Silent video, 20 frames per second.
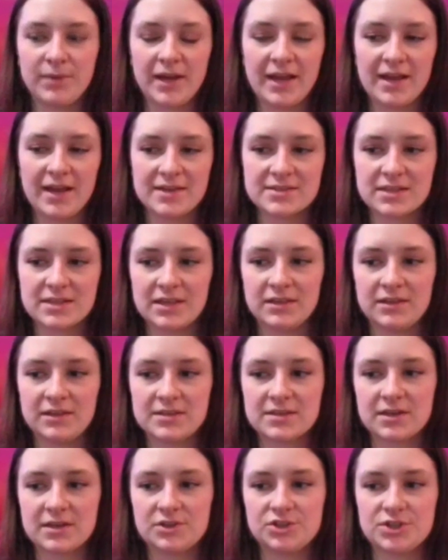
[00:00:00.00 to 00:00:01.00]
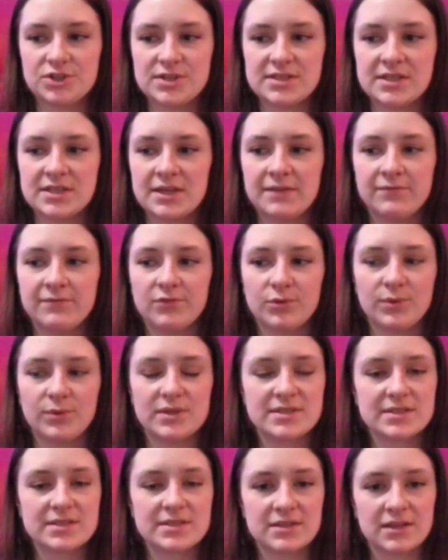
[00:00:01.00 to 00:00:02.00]
by asking these countries to
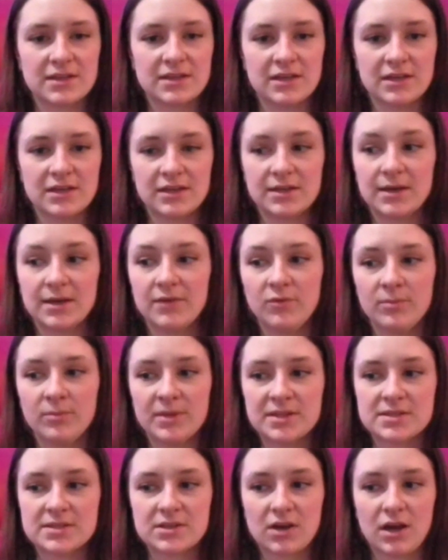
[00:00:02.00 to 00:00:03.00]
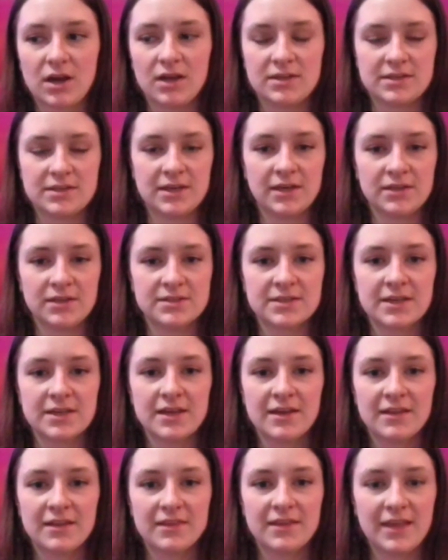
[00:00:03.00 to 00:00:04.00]
influence the government's conduct,
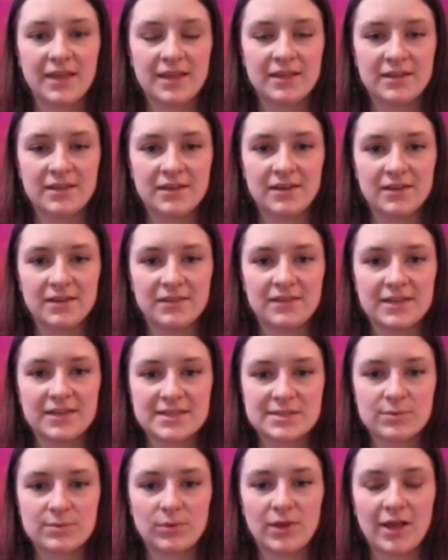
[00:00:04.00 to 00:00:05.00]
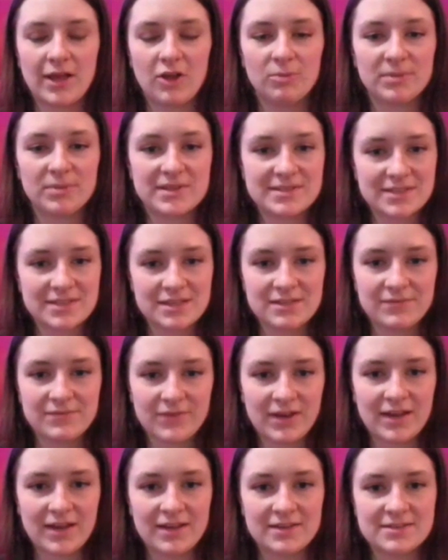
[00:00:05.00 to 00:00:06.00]
then this will help
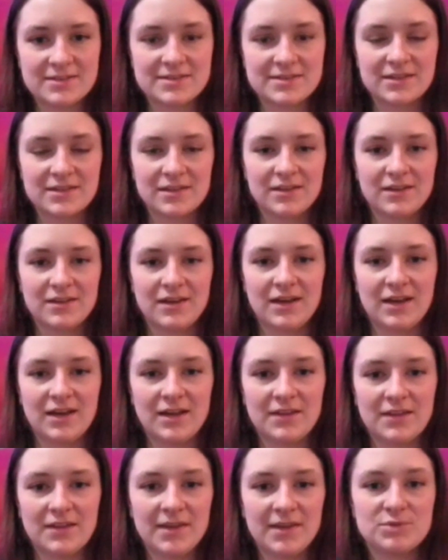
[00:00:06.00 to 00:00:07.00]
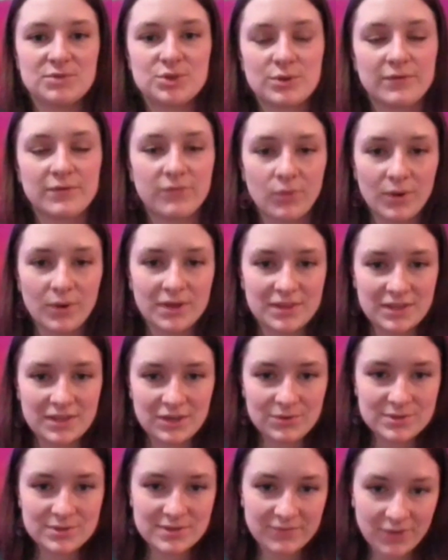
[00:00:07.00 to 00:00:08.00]
incentivize them to avoid the
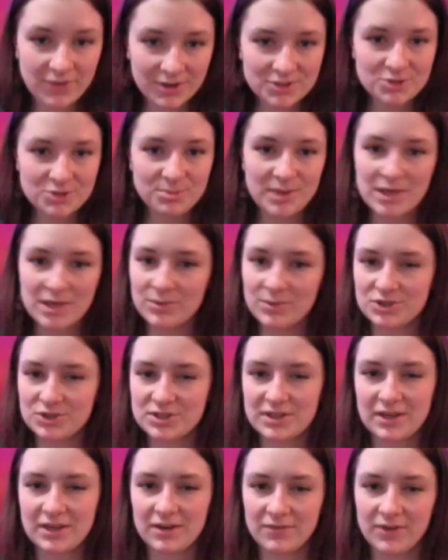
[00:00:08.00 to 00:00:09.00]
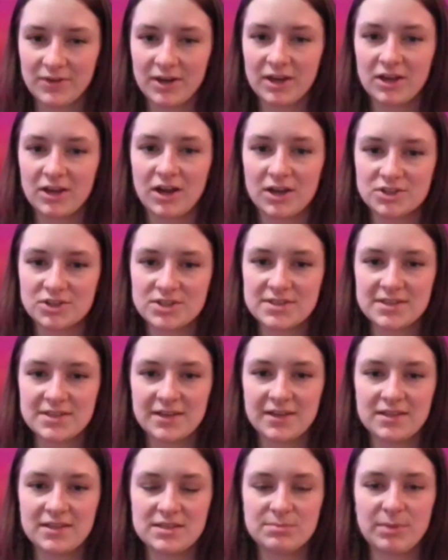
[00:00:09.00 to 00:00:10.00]
use of R2P, which they're very cautious
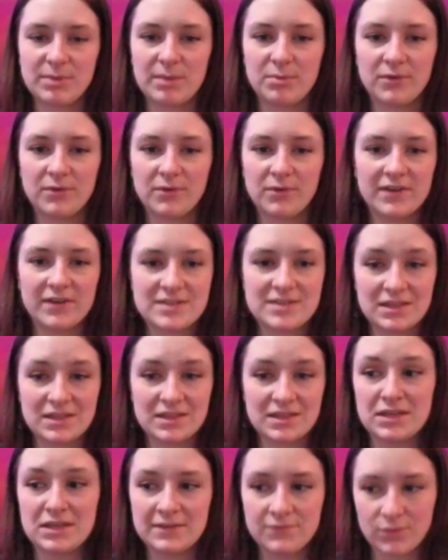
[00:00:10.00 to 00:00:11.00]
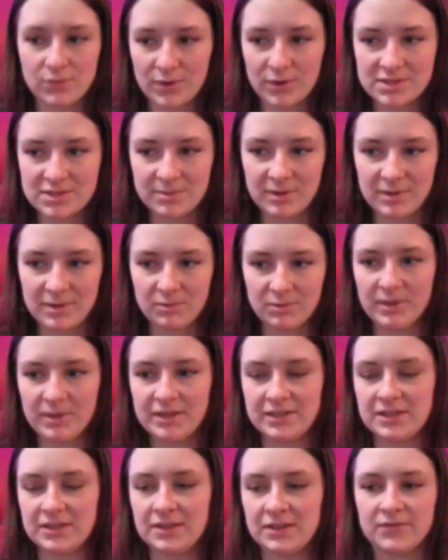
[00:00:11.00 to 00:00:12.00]
against, by preventing the need for it to be
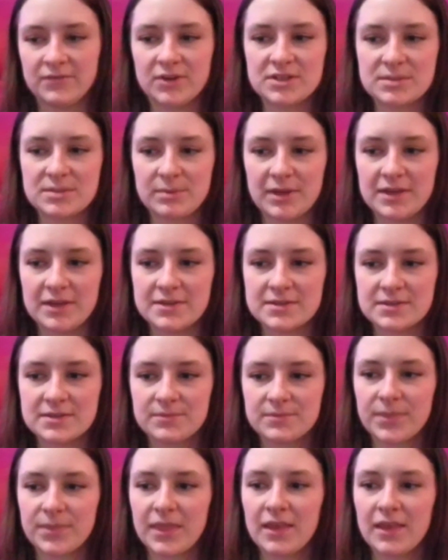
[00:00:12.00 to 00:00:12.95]
implemented in the first place.